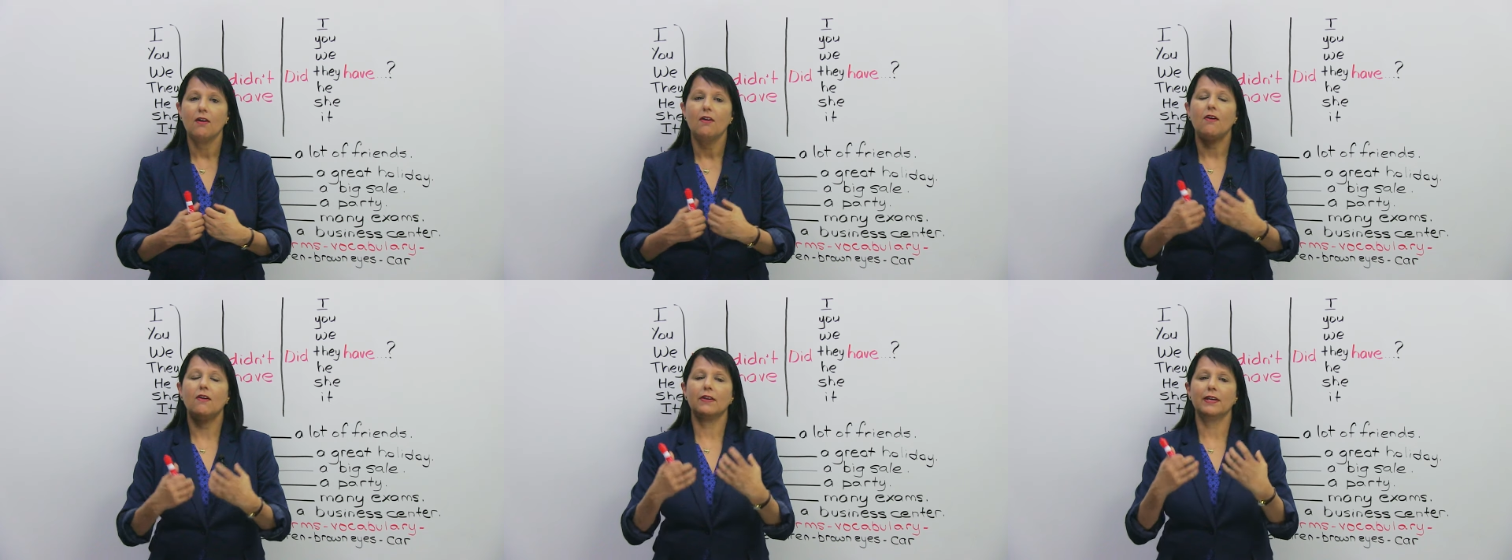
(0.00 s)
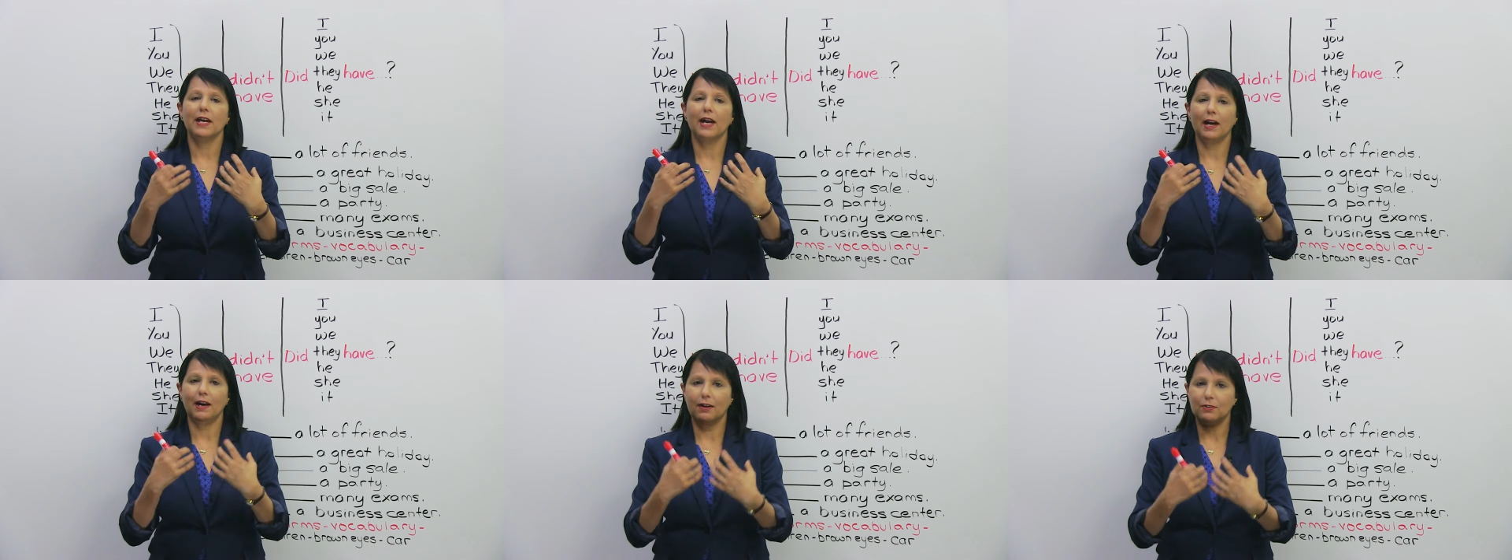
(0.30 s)

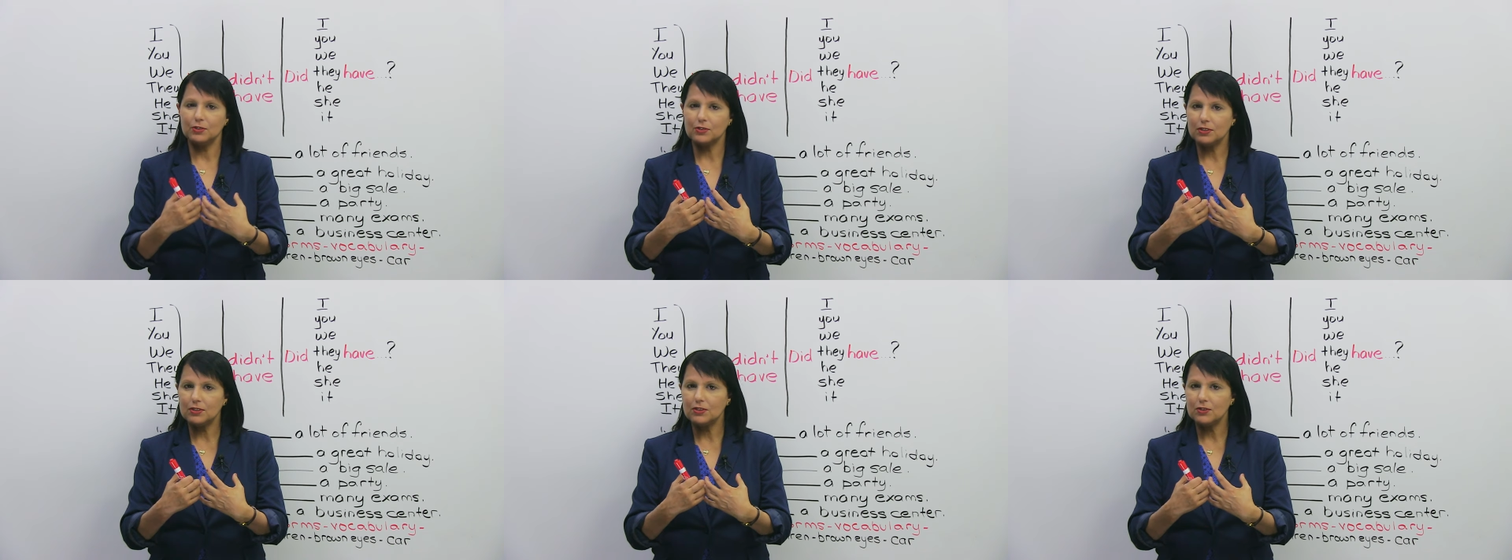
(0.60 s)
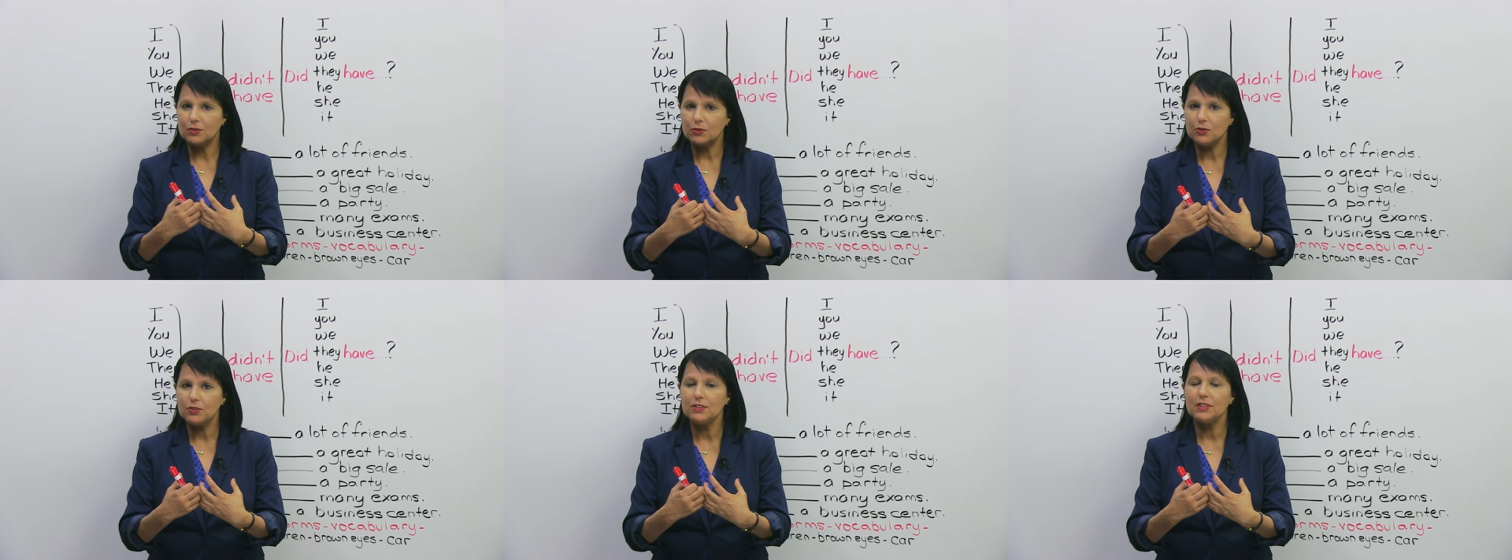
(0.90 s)
on how to
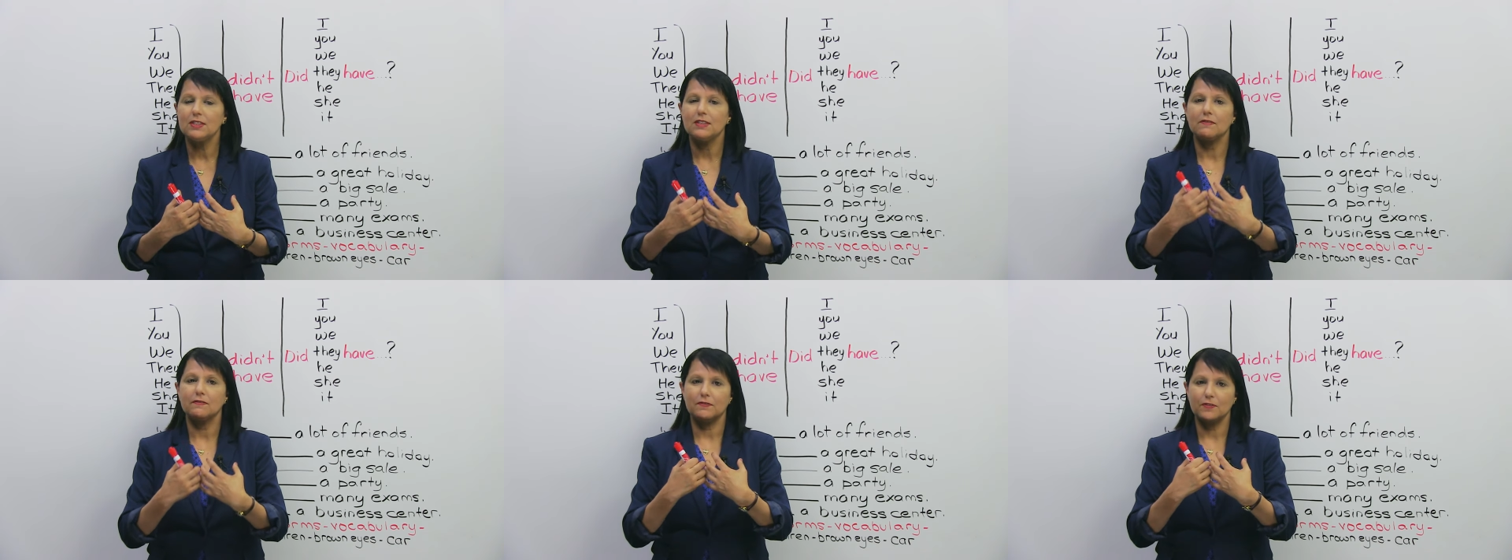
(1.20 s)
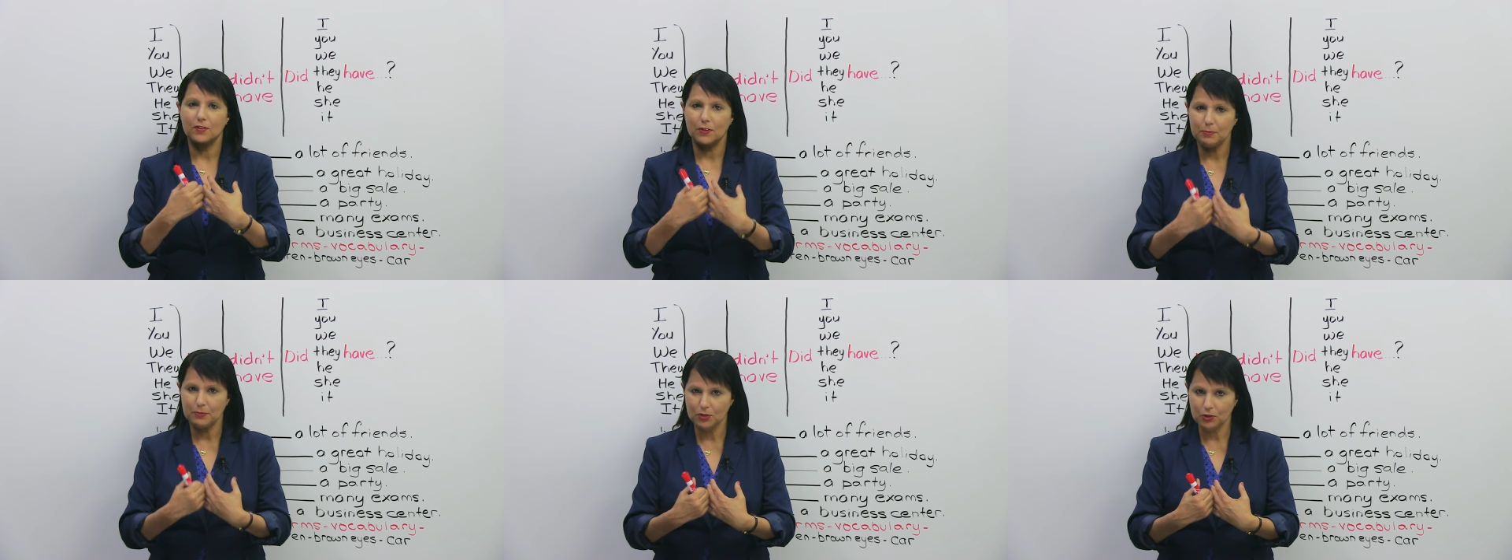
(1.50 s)
use the
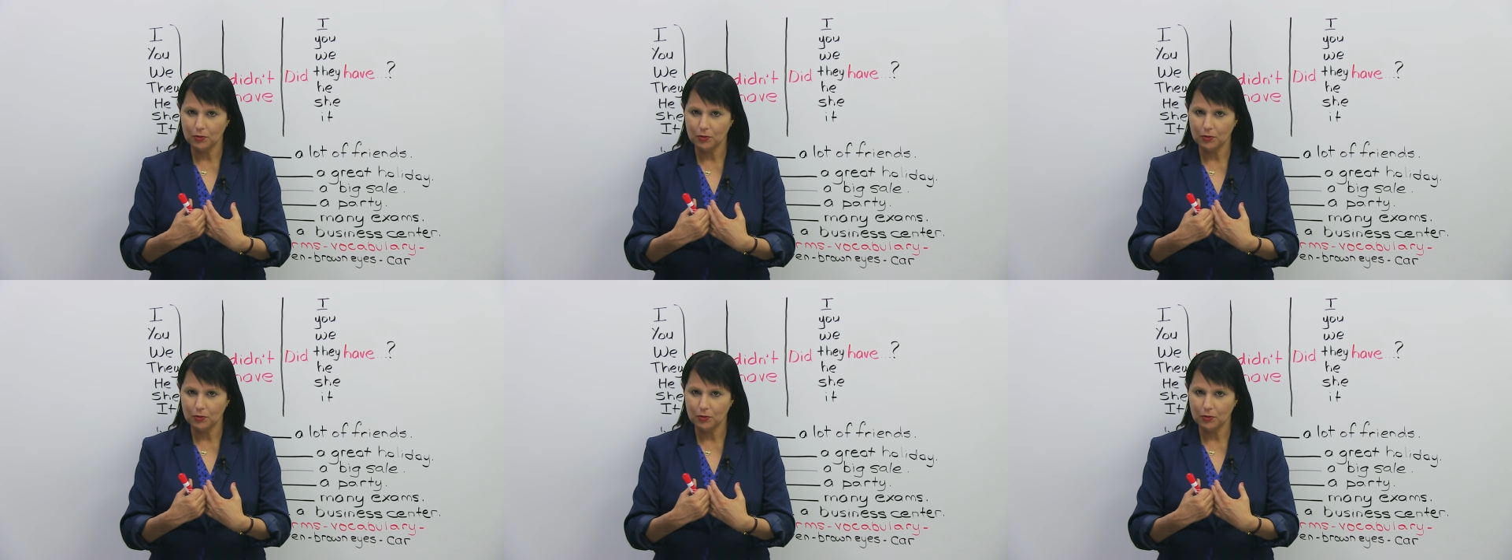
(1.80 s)
verb